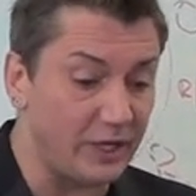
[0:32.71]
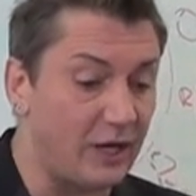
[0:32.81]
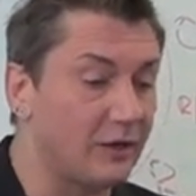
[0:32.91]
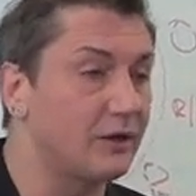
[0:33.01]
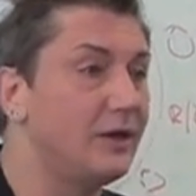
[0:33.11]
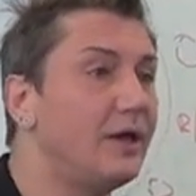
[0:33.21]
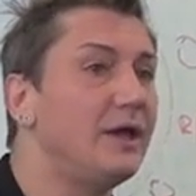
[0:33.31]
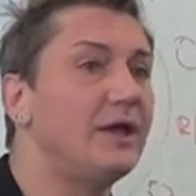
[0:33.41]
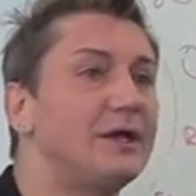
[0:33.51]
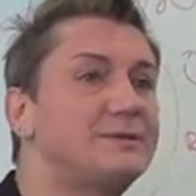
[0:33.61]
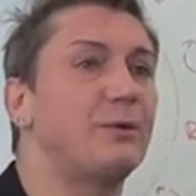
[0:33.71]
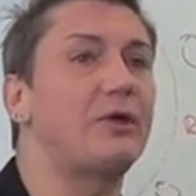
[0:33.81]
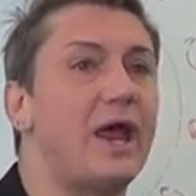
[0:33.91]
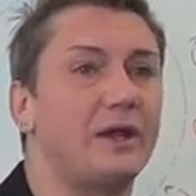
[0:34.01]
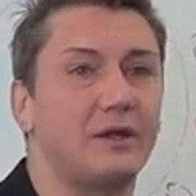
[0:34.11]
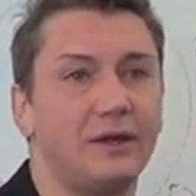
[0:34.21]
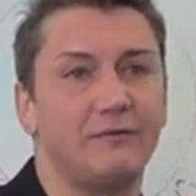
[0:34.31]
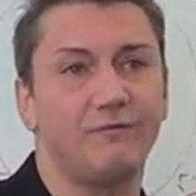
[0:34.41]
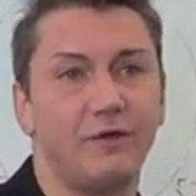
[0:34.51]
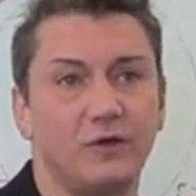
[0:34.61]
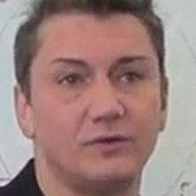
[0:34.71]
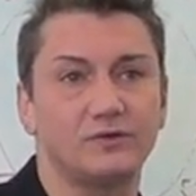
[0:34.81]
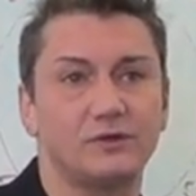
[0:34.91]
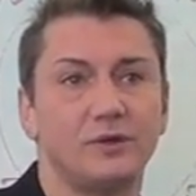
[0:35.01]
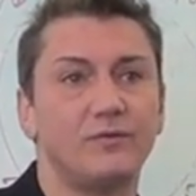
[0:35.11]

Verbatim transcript: color, it's botanically infused.